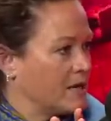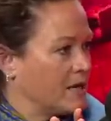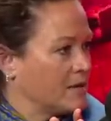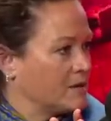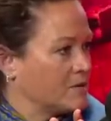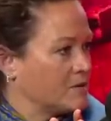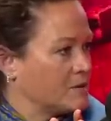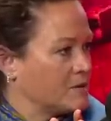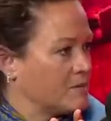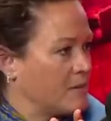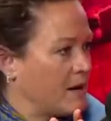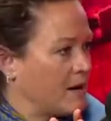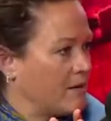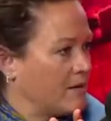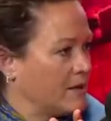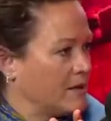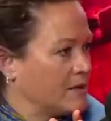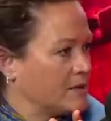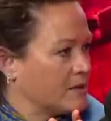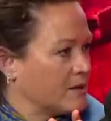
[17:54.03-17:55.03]
and was
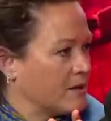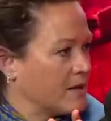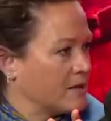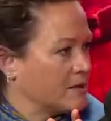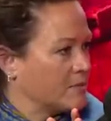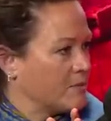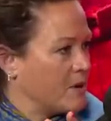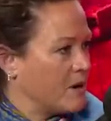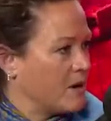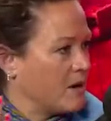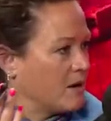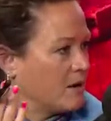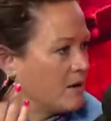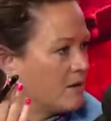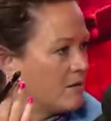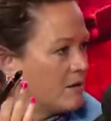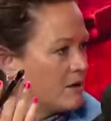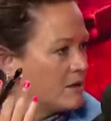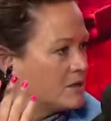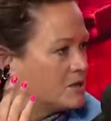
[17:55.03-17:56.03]
married or had a
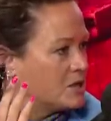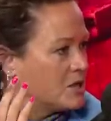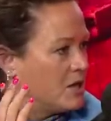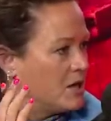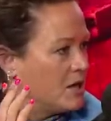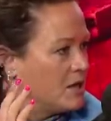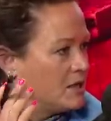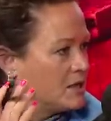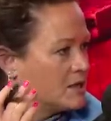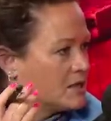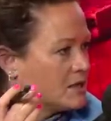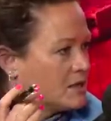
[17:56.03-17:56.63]
partner and a child.